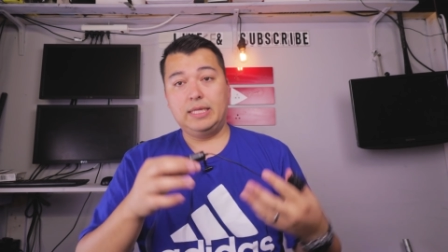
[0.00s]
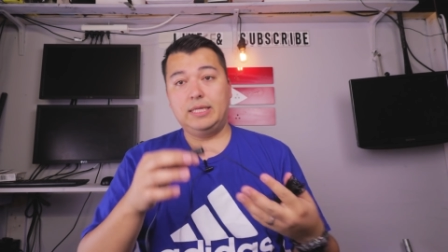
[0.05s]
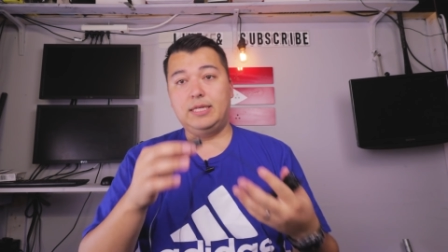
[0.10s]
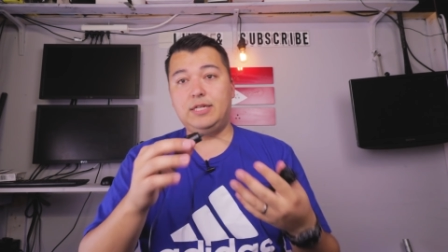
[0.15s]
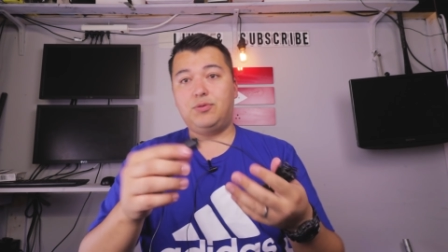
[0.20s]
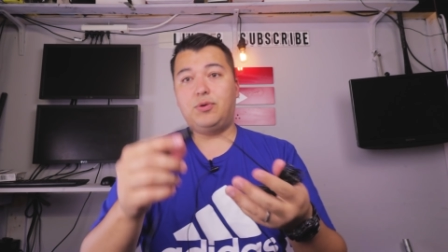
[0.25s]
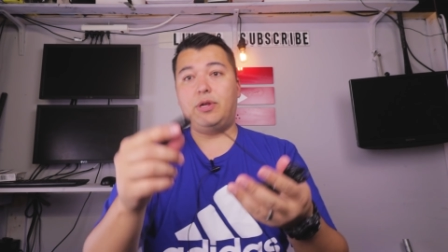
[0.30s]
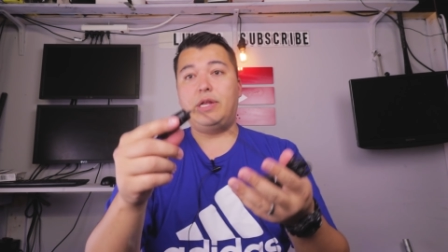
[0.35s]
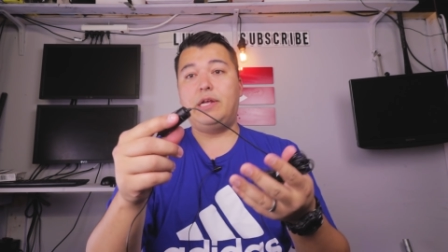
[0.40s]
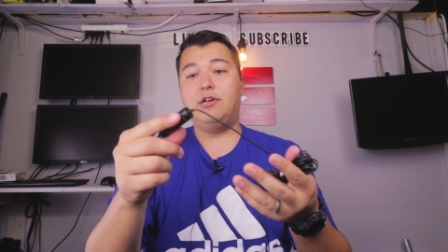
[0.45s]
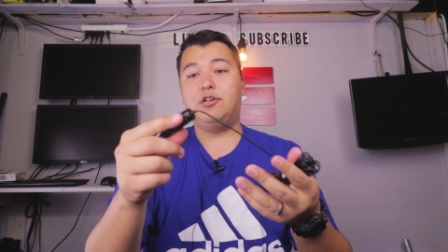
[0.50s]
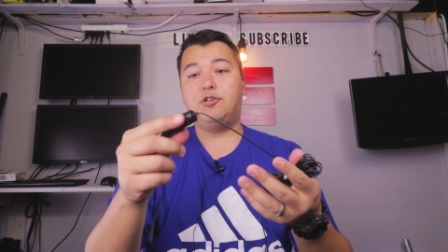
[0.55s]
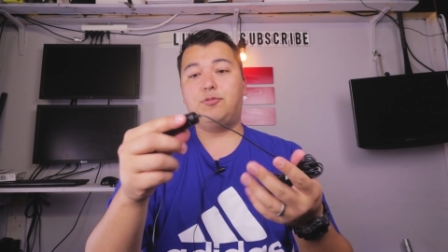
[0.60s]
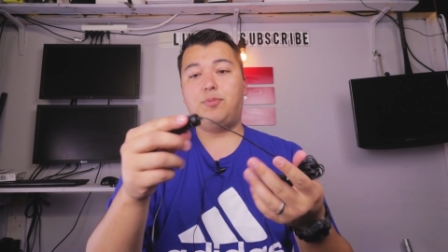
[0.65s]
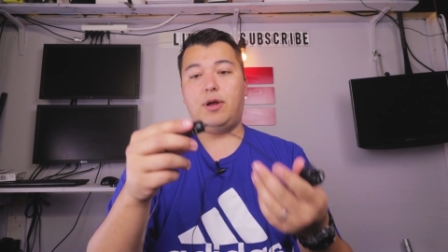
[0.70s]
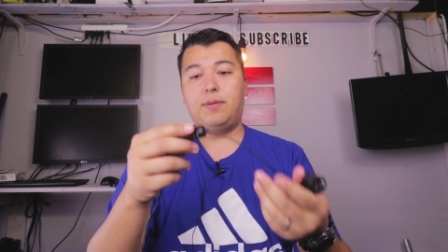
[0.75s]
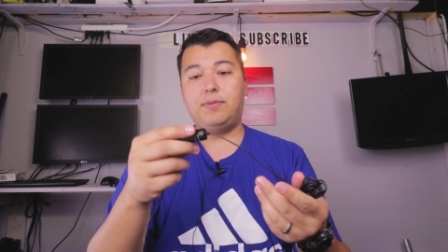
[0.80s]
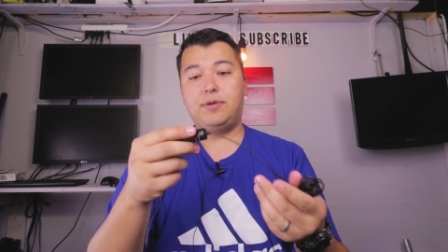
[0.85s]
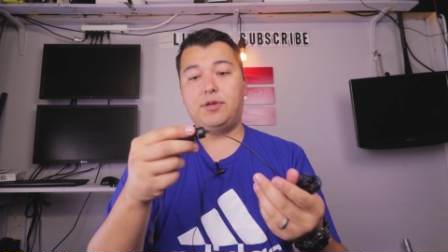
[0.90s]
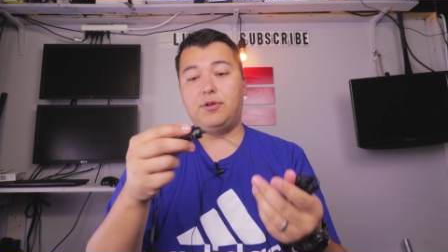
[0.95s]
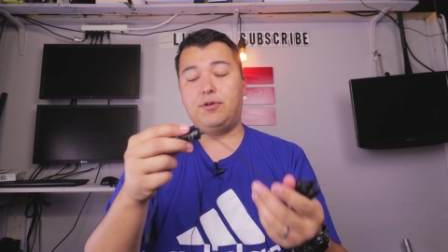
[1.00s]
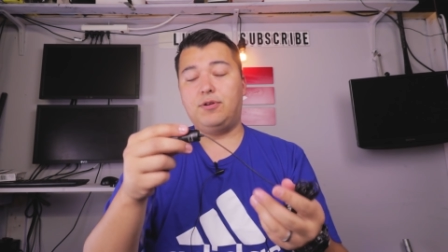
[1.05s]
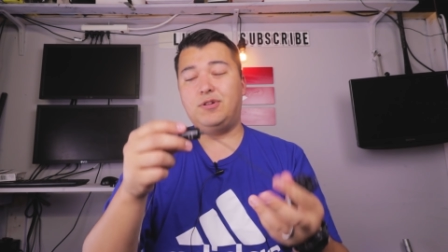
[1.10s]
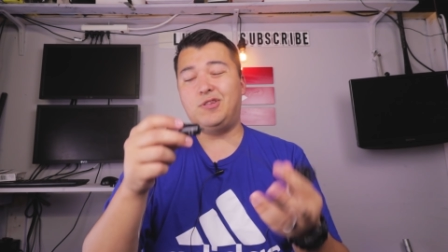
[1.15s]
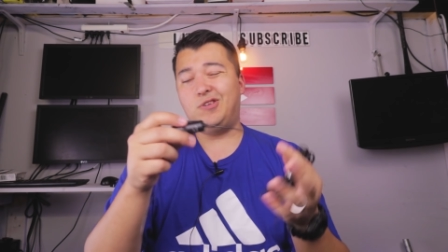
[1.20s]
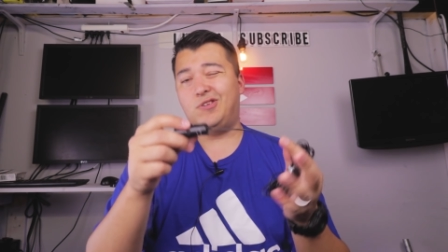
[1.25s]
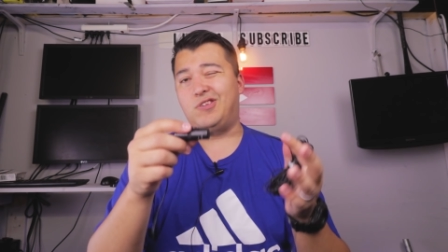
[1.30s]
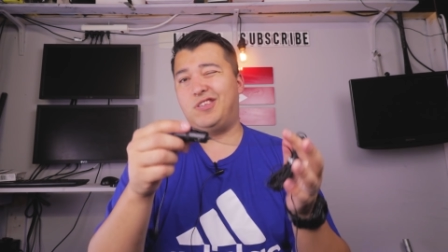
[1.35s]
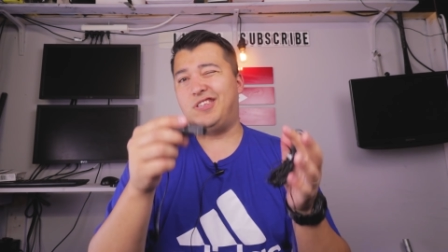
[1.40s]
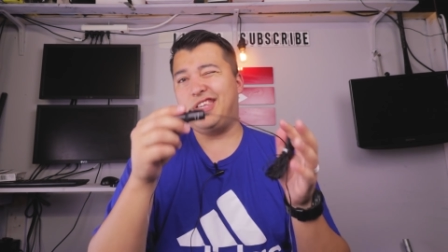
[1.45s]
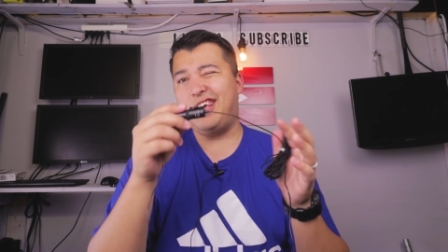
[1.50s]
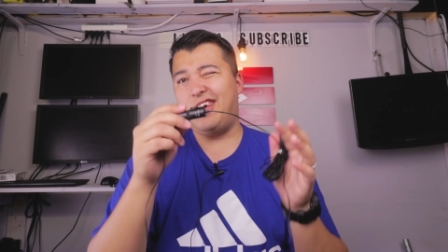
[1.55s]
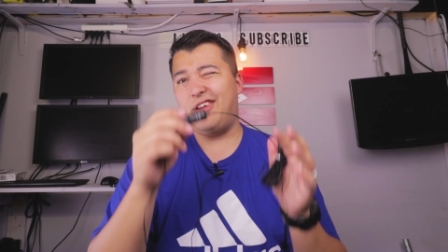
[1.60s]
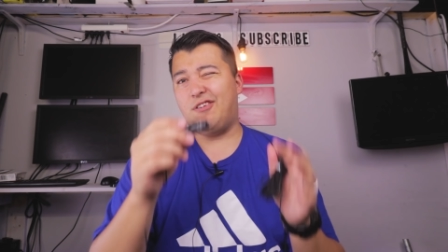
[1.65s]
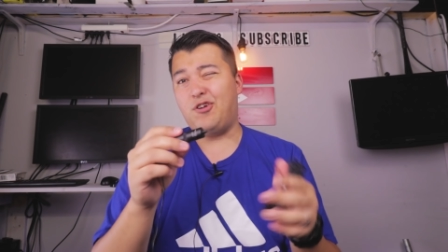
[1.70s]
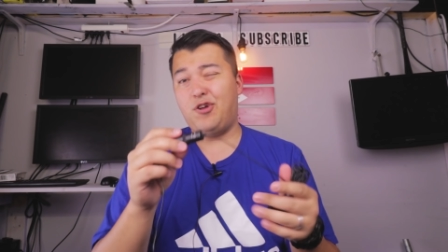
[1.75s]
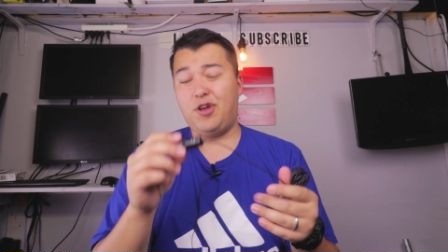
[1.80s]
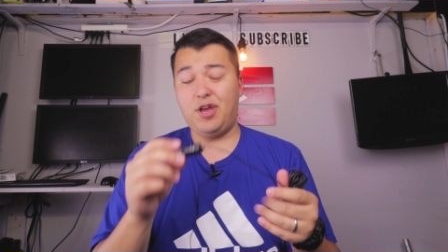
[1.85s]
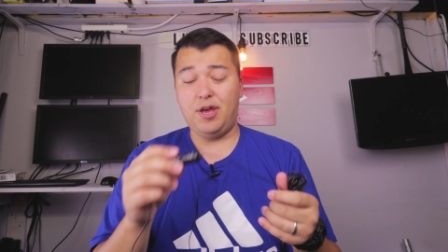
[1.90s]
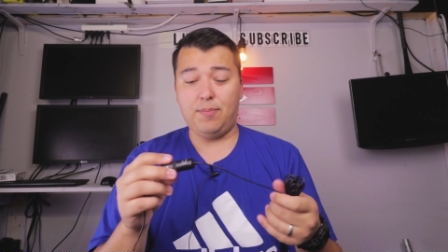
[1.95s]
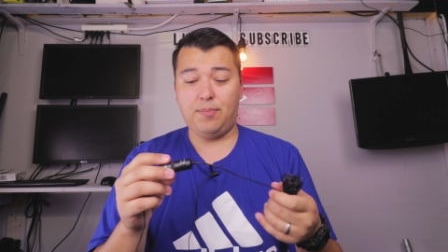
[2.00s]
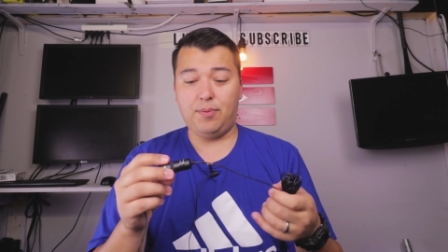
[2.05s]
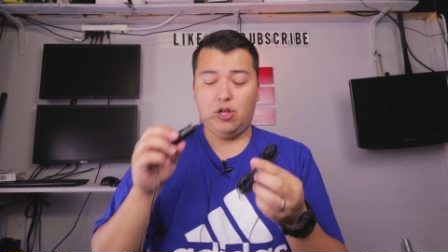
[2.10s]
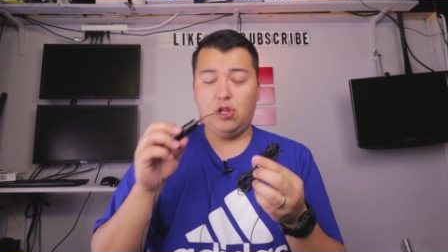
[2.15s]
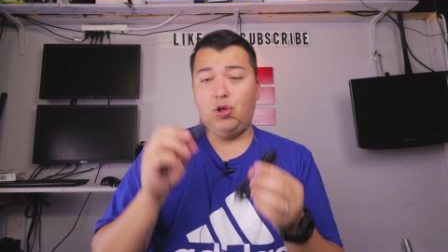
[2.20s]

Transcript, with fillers: This right here is probably going to go to the side of your hip,